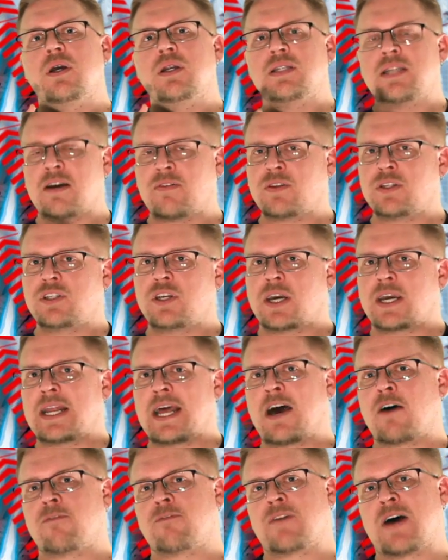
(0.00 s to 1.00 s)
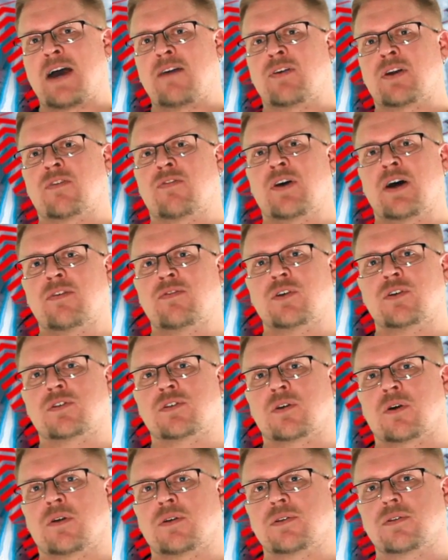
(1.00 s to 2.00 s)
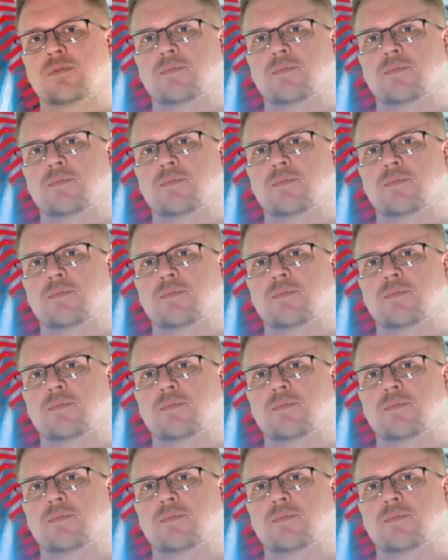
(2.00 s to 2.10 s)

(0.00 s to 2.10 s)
Definitely check it out. 5 out of 5 Nerd Skulls.